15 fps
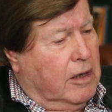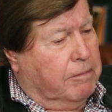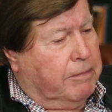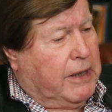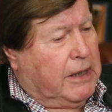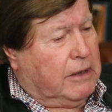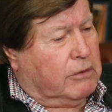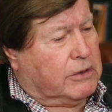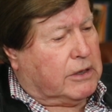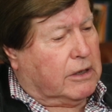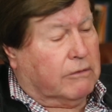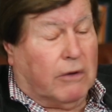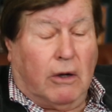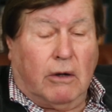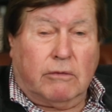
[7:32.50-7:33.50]
Pete was
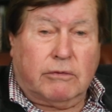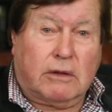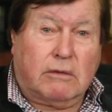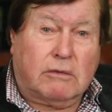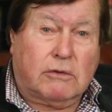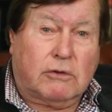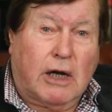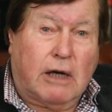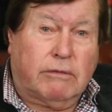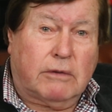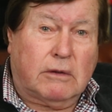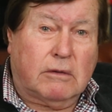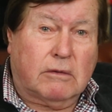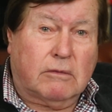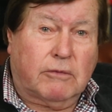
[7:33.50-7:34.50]
involved in
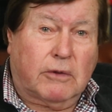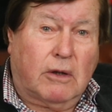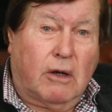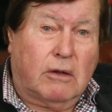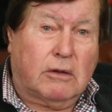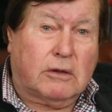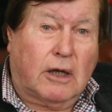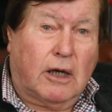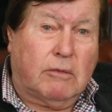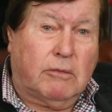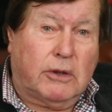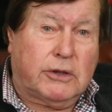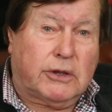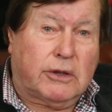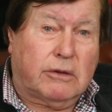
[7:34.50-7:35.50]
travel for a long time,
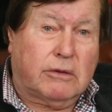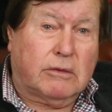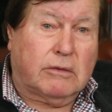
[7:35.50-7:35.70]
weren't you?